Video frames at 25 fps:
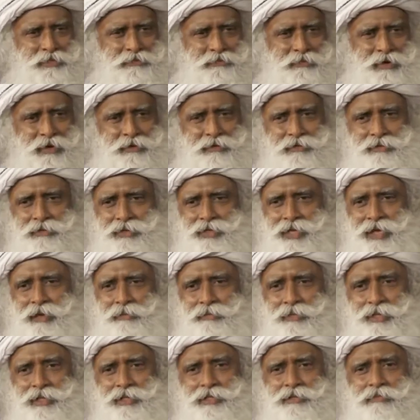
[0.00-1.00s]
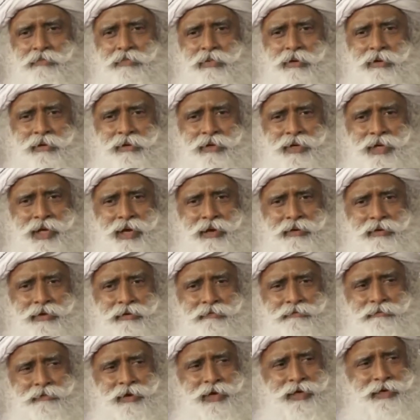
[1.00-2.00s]
found the damn things broke down
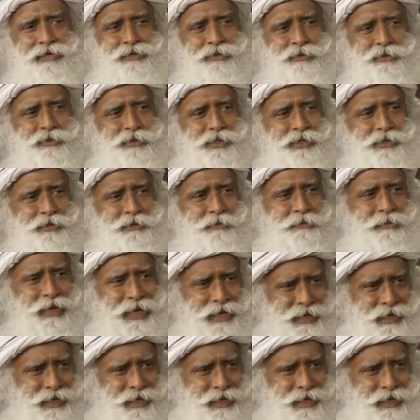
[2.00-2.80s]
if I took it to my